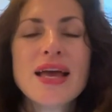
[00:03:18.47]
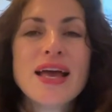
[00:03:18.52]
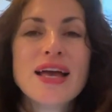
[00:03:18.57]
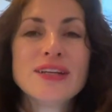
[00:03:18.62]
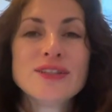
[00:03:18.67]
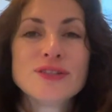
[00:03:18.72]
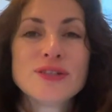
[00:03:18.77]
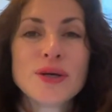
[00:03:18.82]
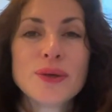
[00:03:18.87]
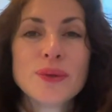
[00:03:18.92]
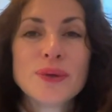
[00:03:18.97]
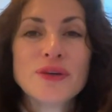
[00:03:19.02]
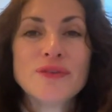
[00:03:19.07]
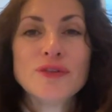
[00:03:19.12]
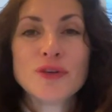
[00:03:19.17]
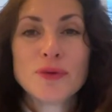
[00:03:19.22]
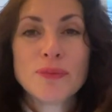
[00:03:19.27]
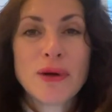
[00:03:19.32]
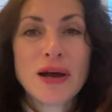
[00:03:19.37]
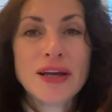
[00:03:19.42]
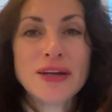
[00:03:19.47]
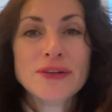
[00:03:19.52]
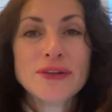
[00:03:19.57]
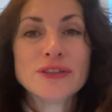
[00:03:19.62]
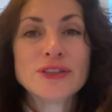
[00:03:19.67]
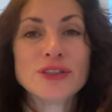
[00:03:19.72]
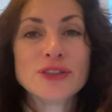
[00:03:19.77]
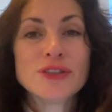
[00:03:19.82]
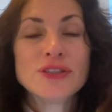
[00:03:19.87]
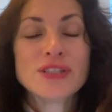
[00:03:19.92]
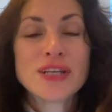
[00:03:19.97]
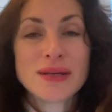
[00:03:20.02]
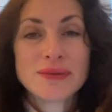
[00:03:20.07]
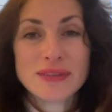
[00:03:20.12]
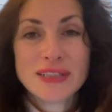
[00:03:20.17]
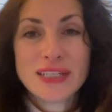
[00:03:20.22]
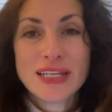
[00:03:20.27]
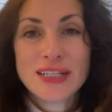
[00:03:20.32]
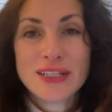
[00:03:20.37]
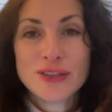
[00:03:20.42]
So if you're a buyer, it's a good time
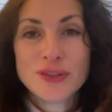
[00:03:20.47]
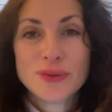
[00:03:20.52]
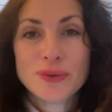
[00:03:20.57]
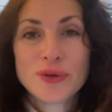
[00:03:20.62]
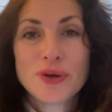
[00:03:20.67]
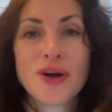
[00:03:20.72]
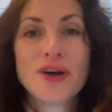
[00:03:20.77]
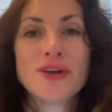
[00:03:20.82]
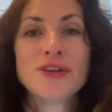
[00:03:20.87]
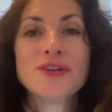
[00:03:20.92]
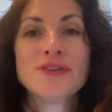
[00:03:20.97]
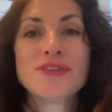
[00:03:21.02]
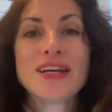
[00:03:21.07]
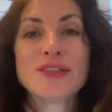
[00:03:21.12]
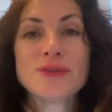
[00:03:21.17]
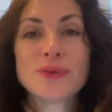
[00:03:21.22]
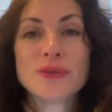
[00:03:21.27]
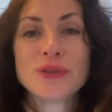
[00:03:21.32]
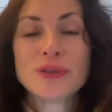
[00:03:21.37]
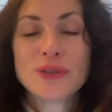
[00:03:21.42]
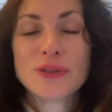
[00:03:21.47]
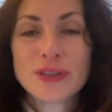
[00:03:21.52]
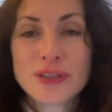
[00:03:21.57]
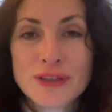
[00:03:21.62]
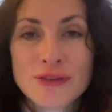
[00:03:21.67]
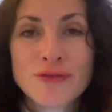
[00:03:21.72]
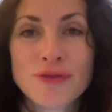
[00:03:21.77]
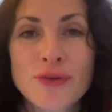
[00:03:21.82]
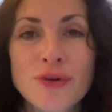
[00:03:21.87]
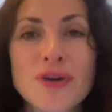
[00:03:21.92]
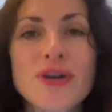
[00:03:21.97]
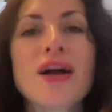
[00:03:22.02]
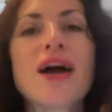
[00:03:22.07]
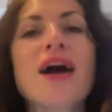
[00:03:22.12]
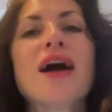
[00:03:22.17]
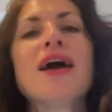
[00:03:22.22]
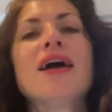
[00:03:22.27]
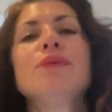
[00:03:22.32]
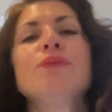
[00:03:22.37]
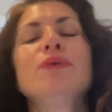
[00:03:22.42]
to get into a condo if that's what you're looking for.
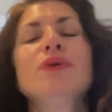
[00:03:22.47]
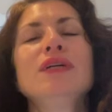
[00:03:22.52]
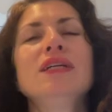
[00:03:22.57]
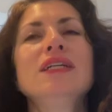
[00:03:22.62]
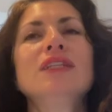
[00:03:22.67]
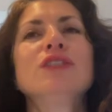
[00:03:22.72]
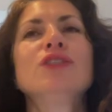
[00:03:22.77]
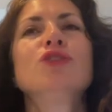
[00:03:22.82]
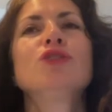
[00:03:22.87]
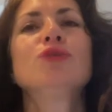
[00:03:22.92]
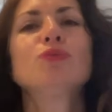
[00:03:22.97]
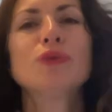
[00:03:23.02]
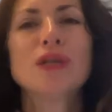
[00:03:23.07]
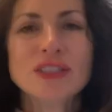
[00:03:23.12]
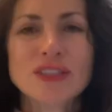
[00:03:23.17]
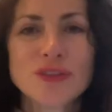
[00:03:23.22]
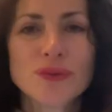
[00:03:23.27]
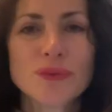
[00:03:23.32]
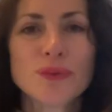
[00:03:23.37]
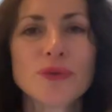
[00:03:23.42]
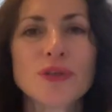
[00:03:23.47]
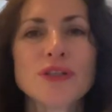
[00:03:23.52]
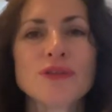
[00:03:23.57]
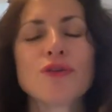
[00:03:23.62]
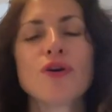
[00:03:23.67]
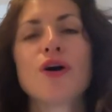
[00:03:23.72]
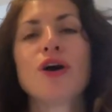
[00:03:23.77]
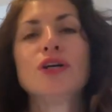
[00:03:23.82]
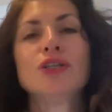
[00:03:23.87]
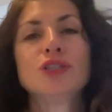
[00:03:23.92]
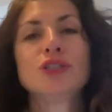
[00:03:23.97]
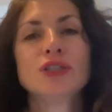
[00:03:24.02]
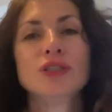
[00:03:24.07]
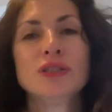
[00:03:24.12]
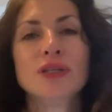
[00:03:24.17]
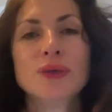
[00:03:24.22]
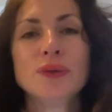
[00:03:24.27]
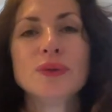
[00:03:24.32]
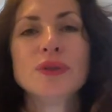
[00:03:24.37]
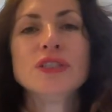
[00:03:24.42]
I would express a word of caution
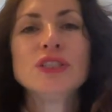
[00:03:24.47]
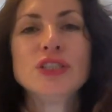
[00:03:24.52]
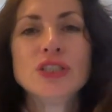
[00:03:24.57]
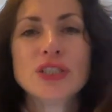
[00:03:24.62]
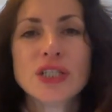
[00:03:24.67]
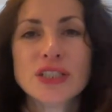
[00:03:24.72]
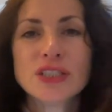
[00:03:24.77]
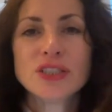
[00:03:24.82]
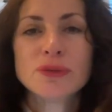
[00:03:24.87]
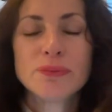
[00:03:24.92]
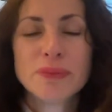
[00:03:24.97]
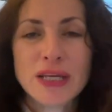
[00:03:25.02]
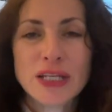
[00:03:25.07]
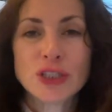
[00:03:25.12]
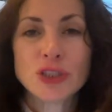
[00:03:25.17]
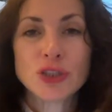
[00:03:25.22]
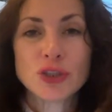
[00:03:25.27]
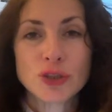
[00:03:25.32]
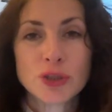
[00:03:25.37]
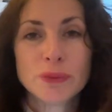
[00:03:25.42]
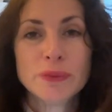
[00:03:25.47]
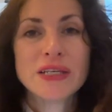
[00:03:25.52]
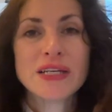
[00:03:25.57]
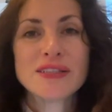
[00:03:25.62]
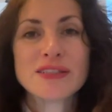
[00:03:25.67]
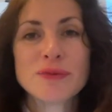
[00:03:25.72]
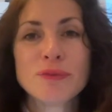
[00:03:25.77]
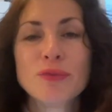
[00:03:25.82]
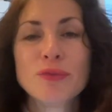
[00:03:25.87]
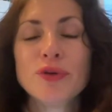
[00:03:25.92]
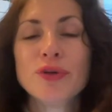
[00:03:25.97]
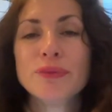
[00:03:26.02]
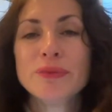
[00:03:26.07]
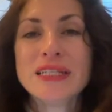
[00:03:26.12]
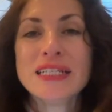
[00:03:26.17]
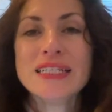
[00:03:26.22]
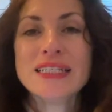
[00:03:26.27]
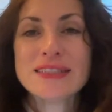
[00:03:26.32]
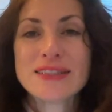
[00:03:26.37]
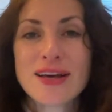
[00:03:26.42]
though. Just make sure, because
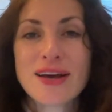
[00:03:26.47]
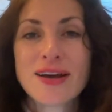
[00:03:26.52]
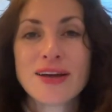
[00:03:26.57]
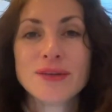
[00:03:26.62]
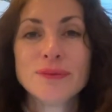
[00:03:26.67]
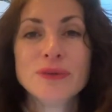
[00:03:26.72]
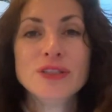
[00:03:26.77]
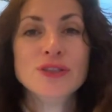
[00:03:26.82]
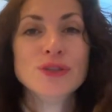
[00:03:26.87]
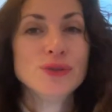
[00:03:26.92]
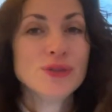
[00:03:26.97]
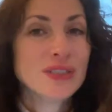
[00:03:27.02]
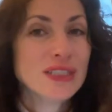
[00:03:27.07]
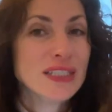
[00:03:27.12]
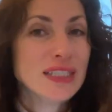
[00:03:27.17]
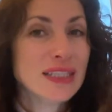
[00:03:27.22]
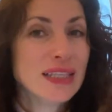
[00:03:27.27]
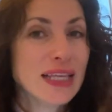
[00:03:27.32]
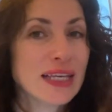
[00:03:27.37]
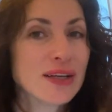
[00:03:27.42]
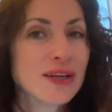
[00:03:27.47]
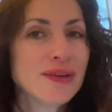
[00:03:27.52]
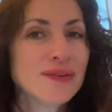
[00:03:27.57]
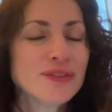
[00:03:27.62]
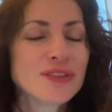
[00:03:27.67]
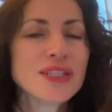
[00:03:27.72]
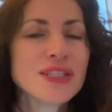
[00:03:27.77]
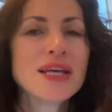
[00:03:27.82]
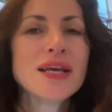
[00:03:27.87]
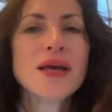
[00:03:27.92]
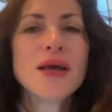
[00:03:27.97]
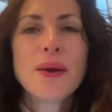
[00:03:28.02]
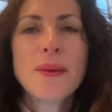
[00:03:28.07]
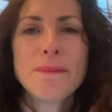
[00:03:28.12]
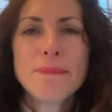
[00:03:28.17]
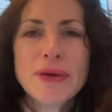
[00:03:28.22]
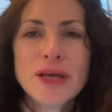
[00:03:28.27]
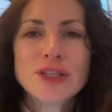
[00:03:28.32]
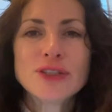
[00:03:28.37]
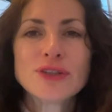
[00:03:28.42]
employment is high, we do see layoffs.
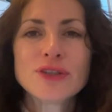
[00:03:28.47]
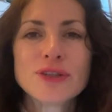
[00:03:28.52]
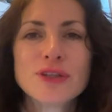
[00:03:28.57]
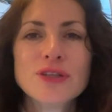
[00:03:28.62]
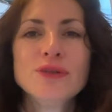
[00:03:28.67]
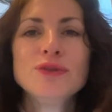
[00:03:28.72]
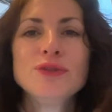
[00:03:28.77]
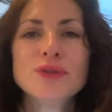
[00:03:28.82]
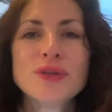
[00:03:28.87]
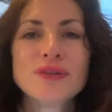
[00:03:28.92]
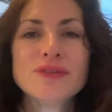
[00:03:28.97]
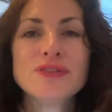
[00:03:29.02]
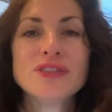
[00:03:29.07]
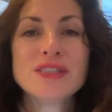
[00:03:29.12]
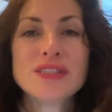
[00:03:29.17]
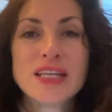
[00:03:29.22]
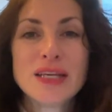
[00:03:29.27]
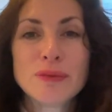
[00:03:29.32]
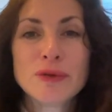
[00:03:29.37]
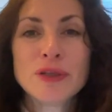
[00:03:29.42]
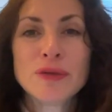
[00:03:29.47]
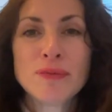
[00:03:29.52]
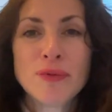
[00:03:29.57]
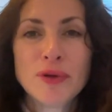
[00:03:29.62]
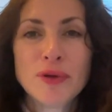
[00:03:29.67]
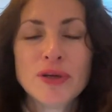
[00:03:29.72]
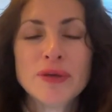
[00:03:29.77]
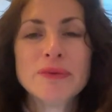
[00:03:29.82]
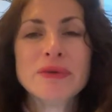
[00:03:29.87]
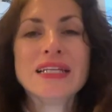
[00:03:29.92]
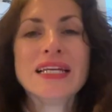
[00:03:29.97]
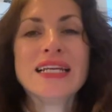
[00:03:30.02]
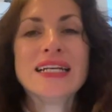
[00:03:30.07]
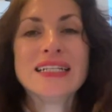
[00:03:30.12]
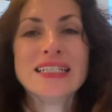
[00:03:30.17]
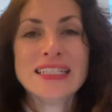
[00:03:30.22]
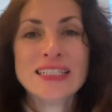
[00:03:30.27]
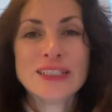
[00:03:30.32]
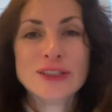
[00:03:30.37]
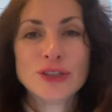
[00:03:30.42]
Make sure that you do have stable employment in
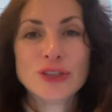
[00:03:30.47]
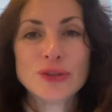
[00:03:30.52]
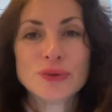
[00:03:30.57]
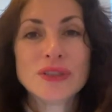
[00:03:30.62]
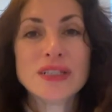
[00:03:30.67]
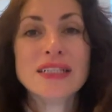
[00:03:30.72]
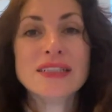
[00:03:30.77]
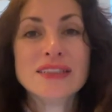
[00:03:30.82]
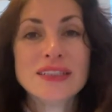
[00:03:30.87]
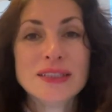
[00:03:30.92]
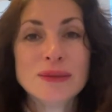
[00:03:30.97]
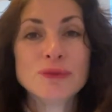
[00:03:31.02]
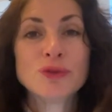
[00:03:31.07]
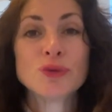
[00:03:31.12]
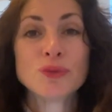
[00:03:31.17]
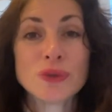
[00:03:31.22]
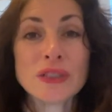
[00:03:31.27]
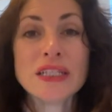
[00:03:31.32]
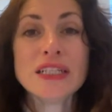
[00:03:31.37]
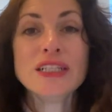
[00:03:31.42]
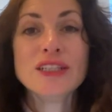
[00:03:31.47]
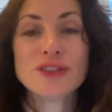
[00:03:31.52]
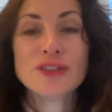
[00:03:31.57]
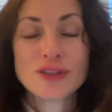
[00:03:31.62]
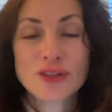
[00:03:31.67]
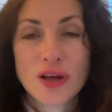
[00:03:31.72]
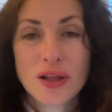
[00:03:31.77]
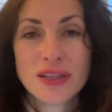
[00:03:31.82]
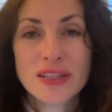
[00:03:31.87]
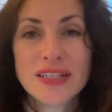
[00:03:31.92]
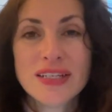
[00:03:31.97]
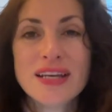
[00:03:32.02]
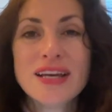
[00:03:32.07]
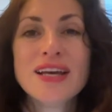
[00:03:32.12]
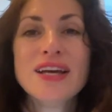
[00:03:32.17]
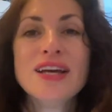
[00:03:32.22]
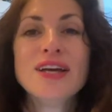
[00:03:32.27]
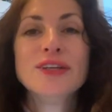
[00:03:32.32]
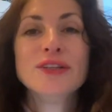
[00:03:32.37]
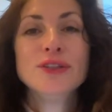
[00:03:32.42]
an industry that seems really solid.
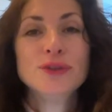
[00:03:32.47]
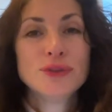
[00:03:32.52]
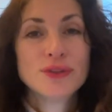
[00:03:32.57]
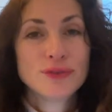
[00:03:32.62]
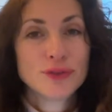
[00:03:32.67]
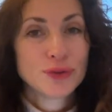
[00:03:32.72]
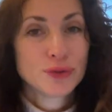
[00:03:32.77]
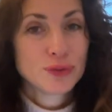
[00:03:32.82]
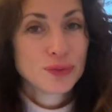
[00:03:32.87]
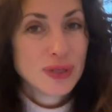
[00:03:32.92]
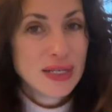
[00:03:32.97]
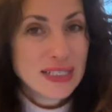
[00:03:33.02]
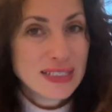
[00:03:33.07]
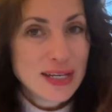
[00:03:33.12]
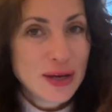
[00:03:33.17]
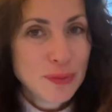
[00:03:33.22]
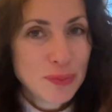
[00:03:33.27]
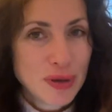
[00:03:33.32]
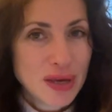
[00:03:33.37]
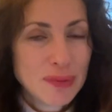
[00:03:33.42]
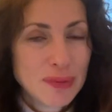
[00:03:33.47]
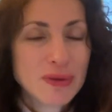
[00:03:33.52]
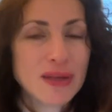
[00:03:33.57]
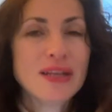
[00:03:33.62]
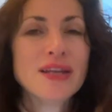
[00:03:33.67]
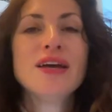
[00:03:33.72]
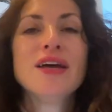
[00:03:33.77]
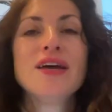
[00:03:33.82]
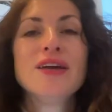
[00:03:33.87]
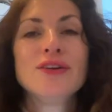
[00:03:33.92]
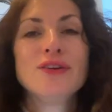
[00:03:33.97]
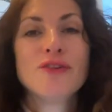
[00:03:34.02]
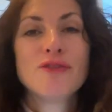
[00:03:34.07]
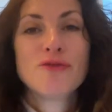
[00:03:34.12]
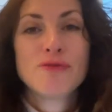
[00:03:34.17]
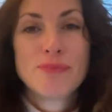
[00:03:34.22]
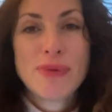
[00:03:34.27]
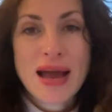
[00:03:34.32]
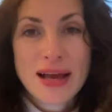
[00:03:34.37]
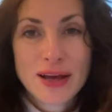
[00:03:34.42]
You do have a great down payment, you
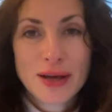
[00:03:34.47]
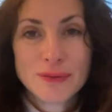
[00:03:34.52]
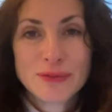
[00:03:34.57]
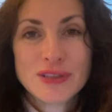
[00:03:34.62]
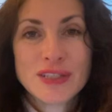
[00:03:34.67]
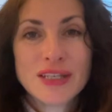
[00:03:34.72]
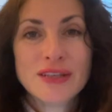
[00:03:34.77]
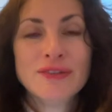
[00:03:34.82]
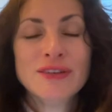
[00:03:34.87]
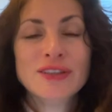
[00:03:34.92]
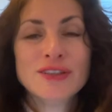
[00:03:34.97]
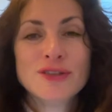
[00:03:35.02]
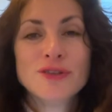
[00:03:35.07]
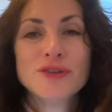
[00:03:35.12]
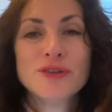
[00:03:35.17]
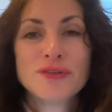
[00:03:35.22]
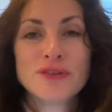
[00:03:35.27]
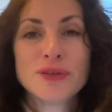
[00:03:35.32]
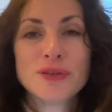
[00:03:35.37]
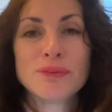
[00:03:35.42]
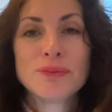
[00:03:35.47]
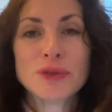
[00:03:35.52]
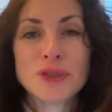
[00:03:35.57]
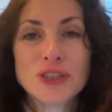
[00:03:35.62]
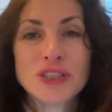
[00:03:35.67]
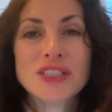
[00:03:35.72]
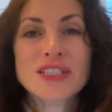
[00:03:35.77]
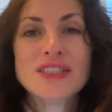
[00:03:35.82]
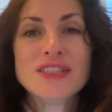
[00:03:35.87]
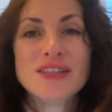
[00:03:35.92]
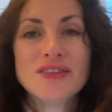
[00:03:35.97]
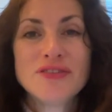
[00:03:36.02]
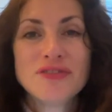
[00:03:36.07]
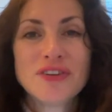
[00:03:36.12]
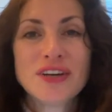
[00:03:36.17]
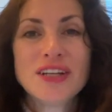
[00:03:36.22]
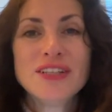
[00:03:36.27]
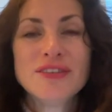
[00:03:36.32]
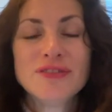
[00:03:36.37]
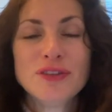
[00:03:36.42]
have backup savings, and you have an emergency fund.